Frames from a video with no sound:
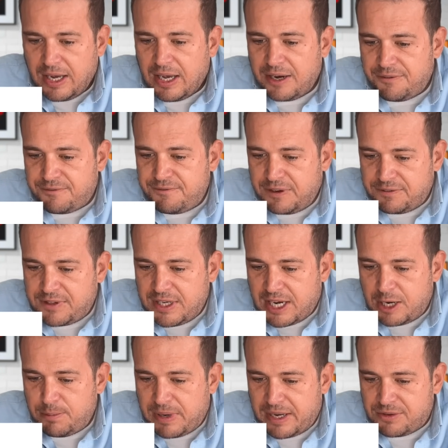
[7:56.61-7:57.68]
and a
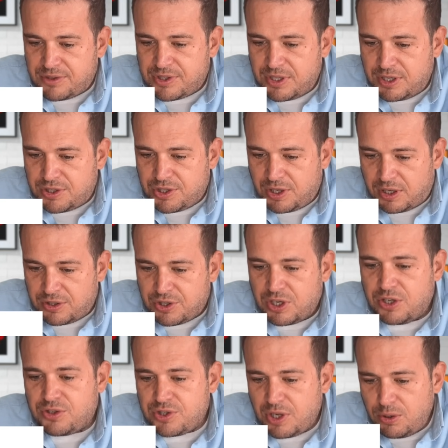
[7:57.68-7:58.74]
£58 surcharge,
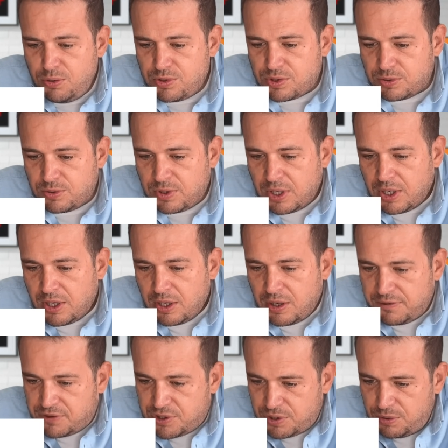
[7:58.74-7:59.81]
a total
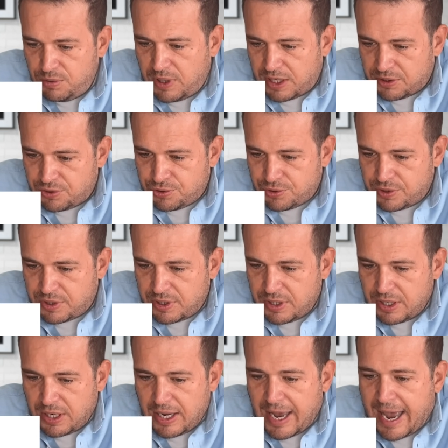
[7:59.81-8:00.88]
of
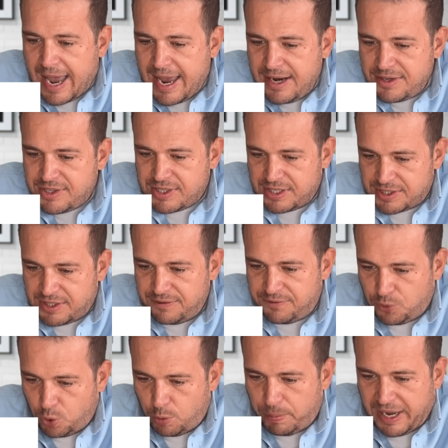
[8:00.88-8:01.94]

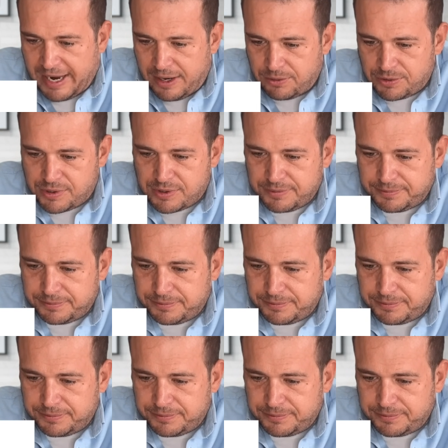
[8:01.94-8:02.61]
£264.